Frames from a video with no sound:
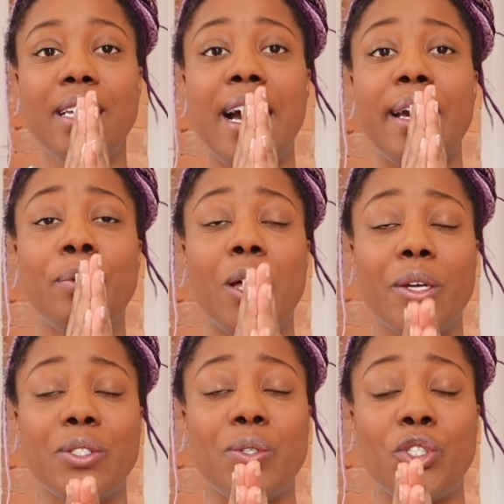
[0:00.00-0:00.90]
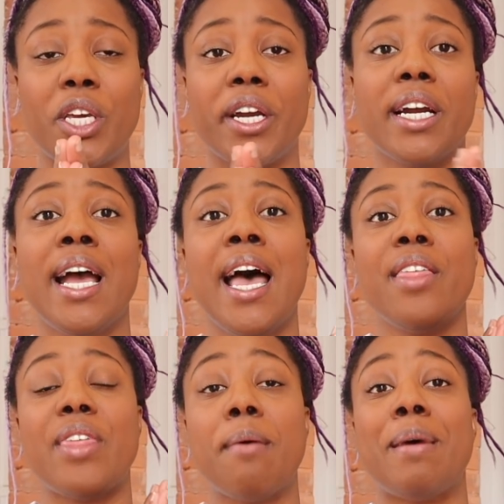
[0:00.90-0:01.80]
I will also share
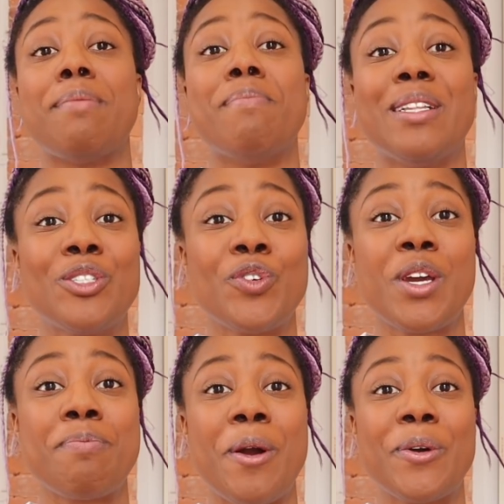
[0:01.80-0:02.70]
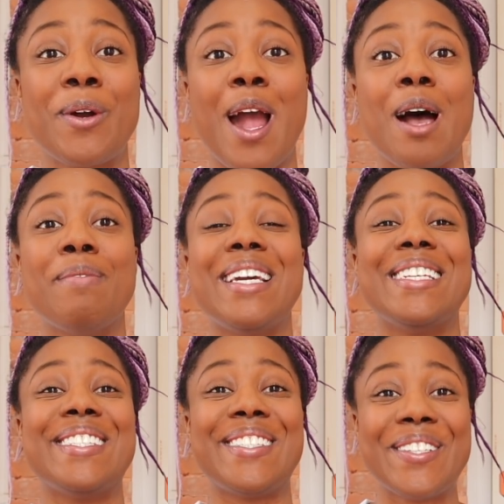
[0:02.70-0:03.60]
that my mentoring program
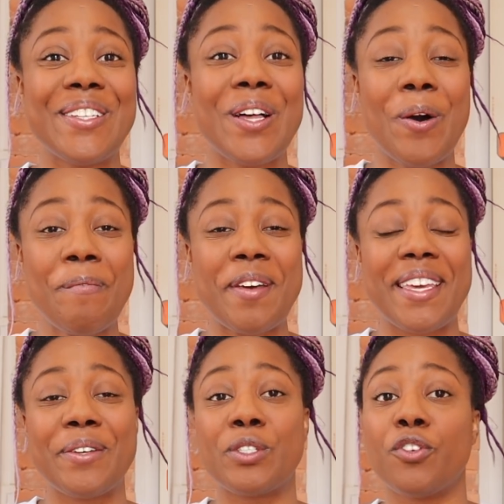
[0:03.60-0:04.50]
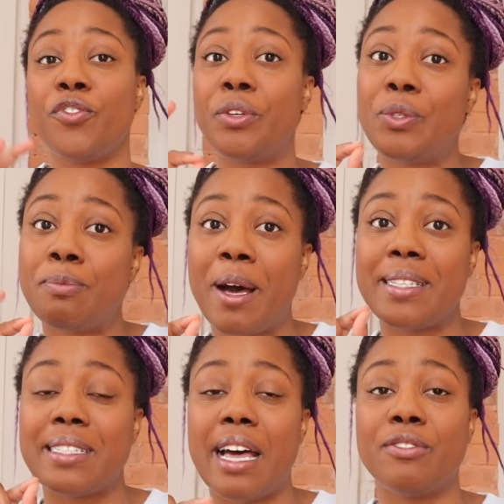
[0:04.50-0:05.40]
is still open. There's a few
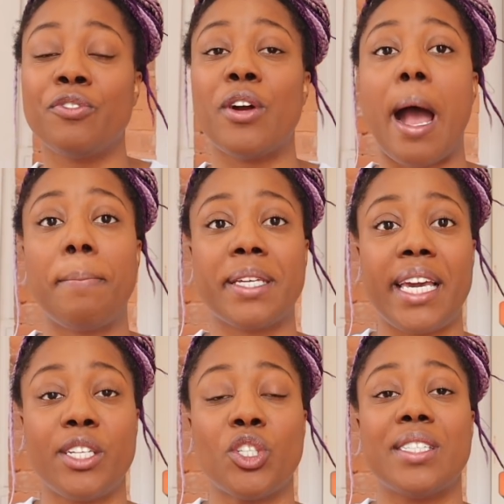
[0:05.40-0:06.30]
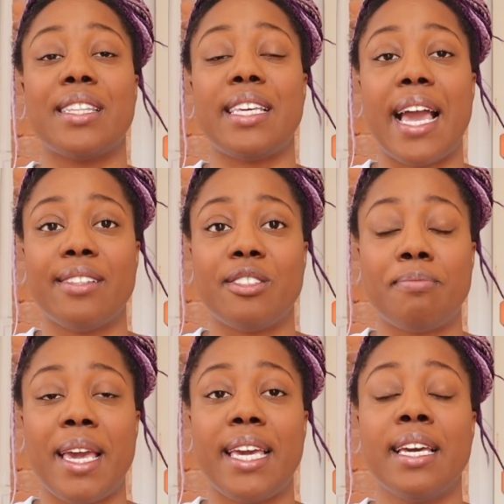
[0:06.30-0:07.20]
spots left for applications at the end of
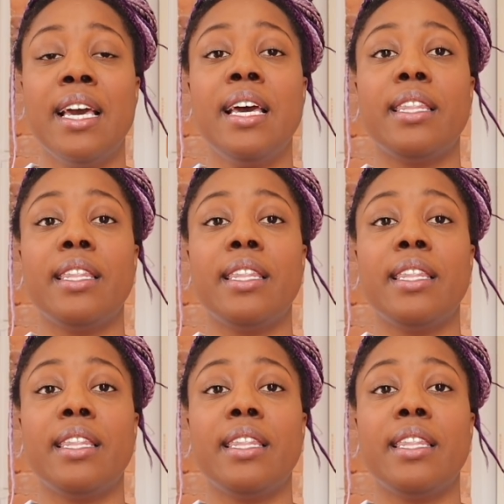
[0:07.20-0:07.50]
May.